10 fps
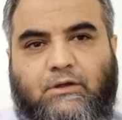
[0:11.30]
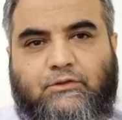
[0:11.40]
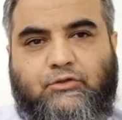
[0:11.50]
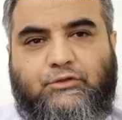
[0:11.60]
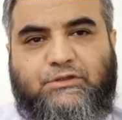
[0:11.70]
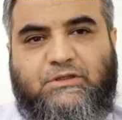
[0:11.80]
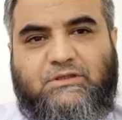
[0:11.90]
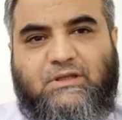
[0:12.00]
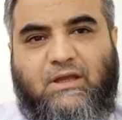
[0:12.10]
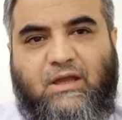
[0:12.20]
So this is
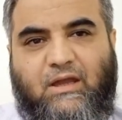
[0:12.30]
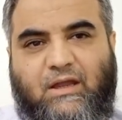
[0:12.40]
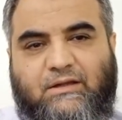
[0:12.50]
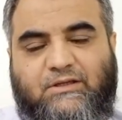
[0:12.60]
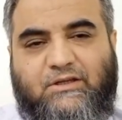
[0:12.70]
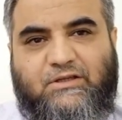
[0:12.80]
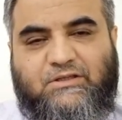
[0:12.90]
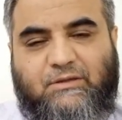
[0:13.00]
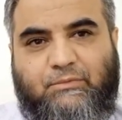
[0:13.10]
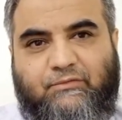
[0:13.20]
the anterior
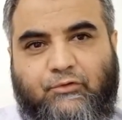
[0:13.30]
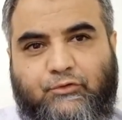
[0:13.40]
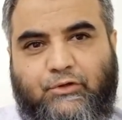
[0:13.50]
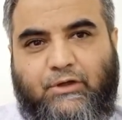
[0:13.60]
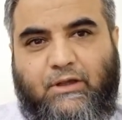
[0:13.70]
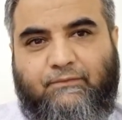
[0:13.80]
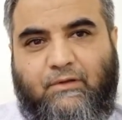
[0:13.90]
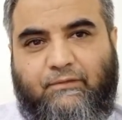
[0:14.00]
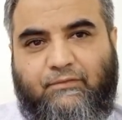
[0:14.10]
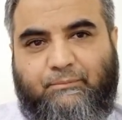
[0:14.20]
segment photograph
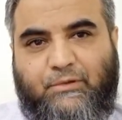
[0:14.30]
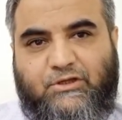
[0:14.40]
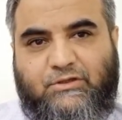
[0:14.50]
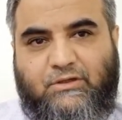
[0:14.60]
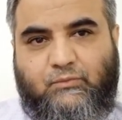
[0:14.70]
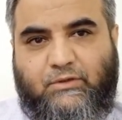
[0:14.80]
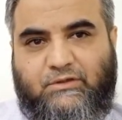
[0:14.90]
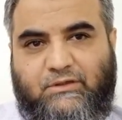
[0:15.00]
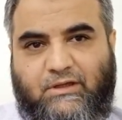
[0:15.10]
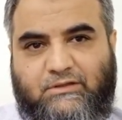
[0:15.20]
of a patient,
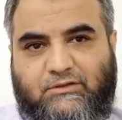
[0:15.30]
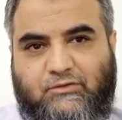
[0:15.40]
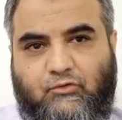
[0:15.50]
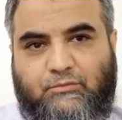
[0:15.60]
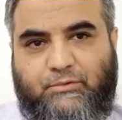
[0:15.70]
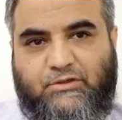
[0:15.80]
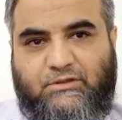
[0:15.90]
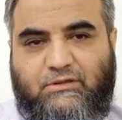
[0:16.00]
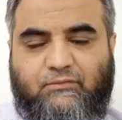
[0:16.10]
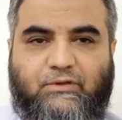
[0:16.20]
29 years old
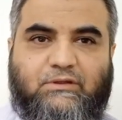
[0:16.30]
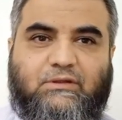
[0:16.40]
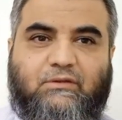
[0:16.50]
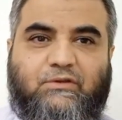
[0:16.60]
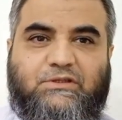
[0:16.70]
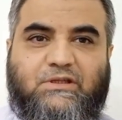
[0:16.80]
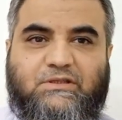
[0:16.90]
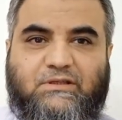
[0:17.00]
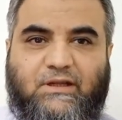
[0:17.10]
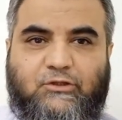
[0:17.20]
patient with Wegener's
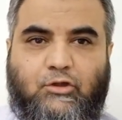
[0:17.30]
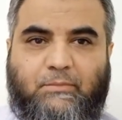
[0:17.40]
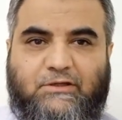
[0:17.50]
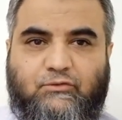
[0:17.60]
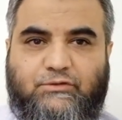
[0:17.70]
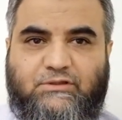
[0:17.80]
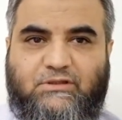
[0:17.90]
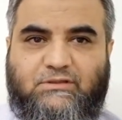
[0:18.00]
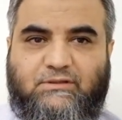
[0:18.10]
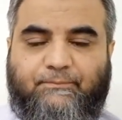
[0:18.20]

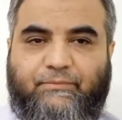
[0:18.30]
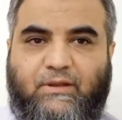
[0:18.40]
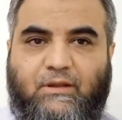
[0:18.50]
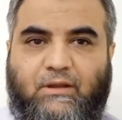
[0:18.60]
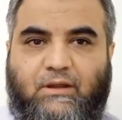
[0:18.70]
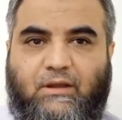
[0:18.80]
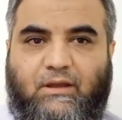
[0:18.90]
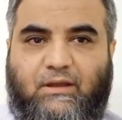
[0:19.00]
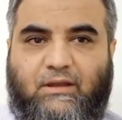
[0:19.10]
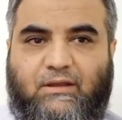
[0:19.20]
granulomatosis,
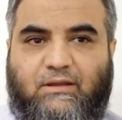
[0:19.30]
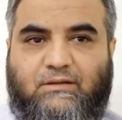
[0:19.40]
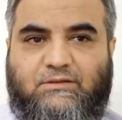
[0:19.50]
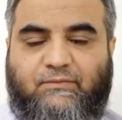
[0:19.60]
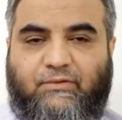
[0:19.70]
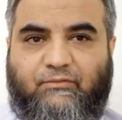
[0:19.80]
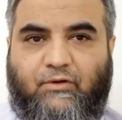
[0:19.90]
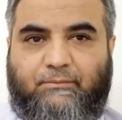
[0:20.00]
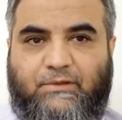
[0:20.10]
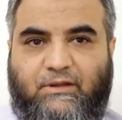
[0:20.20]
suffering
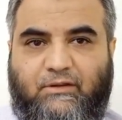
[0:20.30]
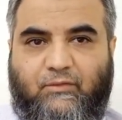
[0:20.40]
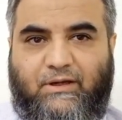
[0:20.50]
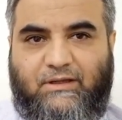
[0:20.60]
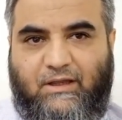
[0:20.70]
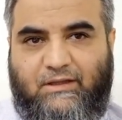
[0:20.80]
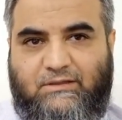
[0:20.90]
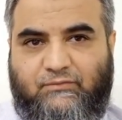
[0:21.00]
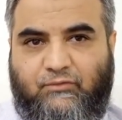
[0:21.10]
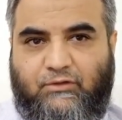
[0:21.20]
from the red
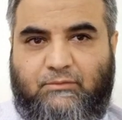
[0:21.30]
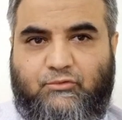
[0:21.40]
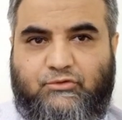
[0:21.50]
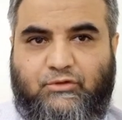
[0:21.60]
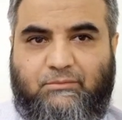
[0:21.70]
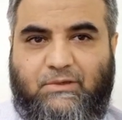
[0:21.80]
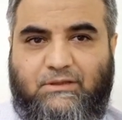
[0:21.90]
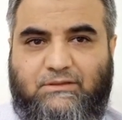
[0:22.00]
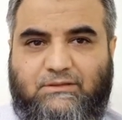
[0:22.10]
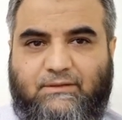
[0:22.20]
eyes for almost 3
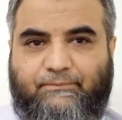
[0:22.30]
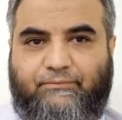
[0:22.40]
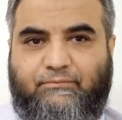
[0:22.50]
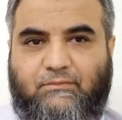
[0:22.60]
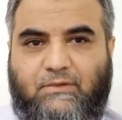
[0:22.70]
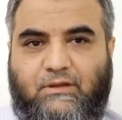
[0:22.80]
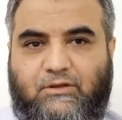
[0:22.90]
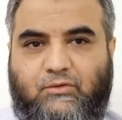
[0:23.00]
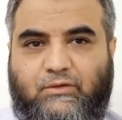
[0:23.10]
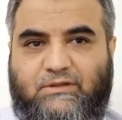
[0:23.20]
months.
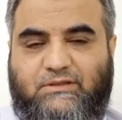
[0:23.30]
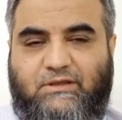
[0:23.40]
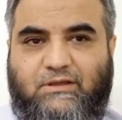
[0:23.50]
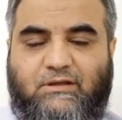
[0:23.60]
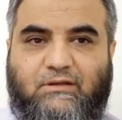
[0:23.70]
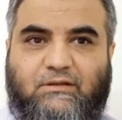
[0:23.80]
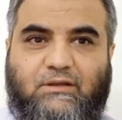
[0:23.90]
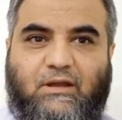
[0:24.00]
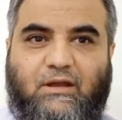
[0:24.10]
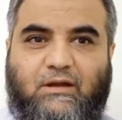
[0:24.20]
You can see here
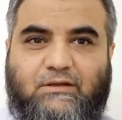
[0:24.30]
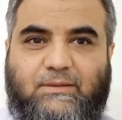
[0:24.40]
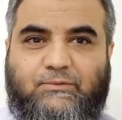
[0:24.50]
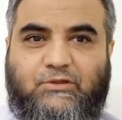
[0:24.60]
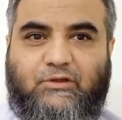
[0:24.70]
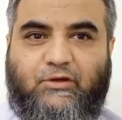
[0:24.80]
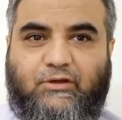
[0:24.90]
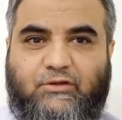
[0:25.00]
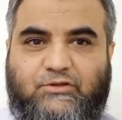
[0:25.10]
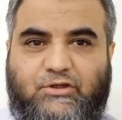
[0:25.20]
the deep ciliary
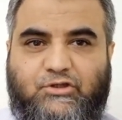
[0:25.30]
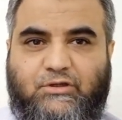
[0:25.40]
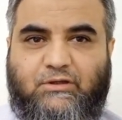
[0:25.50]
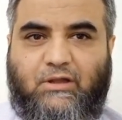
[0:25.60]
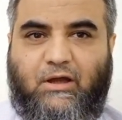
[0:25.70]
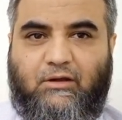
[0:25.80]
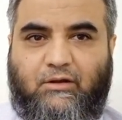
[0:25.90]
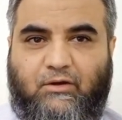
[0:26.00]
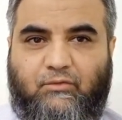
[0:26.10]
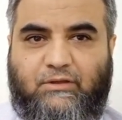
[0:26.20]
congestion all
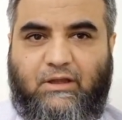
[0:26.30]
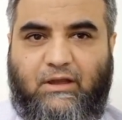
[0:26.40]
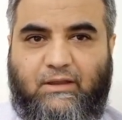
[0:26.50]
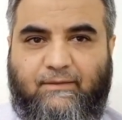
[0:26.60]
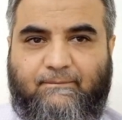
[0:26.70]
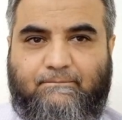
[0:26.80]
around the eye.